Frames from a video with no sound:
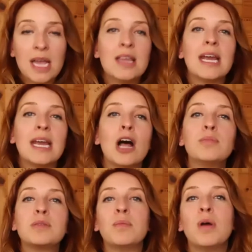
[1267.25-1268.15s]
that help
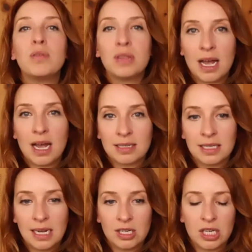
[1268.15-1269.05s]
to promote the
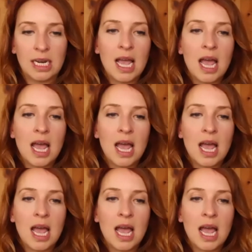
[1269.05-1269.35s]
oxidation.